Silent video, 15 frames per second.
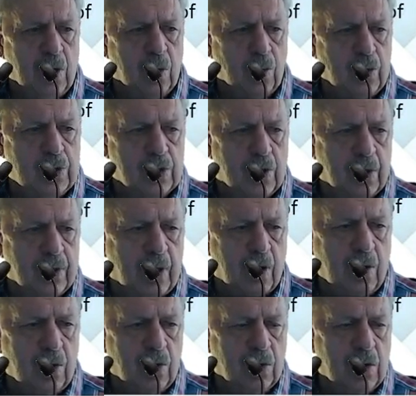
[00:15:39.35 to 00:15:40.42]
which are no
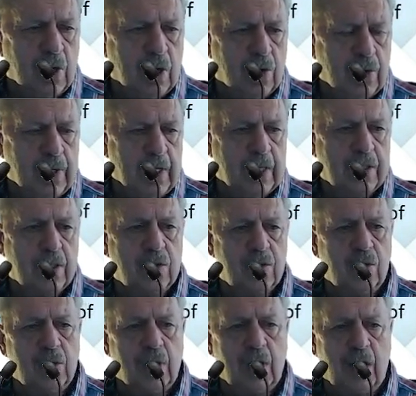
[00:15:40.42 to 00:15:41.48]
longer connected
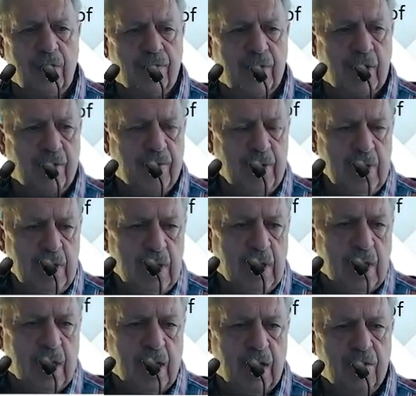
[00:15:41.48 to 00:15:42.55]
to the life cover, and